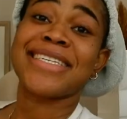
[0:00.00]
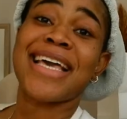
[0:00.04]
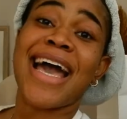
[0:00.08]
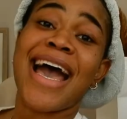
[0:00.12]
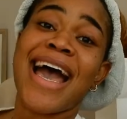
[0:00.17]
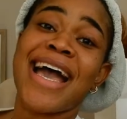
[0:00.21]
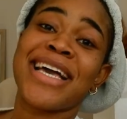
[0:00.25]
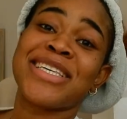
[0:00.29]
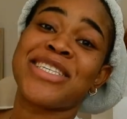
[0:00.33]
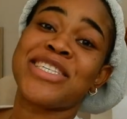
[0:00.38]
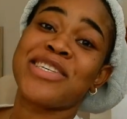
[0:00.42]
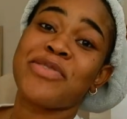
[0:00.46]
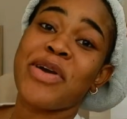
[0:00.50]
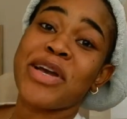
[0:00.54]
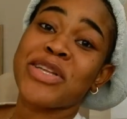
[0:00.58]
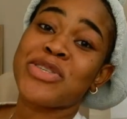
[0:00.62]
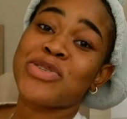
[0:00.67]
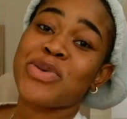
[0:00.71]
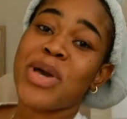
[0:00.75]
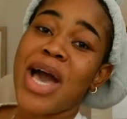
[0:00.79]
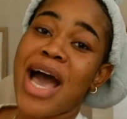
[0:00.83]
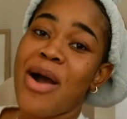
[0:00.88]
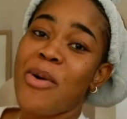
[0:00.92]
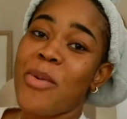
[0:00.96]
Guys, she went
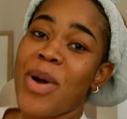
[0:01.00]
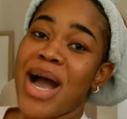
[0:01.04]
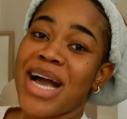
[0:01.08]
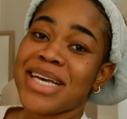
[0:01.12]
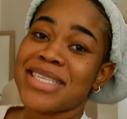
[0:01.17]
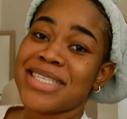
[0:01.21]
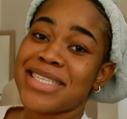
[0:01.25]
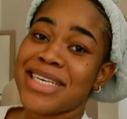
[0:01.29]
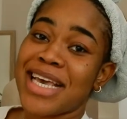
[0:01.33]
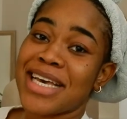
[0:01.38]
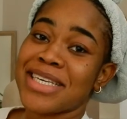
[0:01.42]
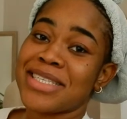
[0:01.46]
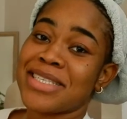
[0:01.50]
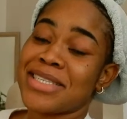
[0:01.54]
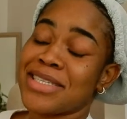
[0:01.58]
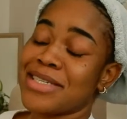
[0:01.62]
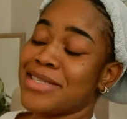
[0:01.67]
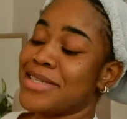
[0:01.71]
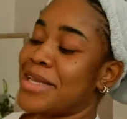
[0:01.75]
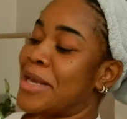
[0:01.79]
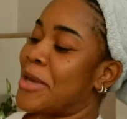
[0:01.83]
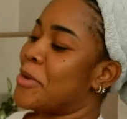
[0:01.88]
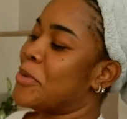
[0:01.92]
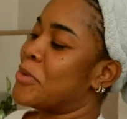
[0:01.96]
to go and wax
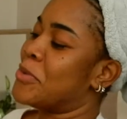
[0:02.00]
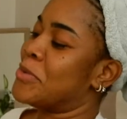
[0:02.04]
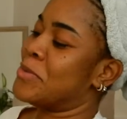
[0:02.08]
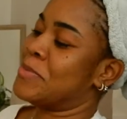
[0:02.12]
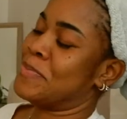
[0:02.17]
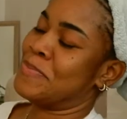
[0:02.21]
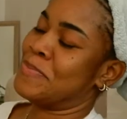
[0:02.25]
yesterday.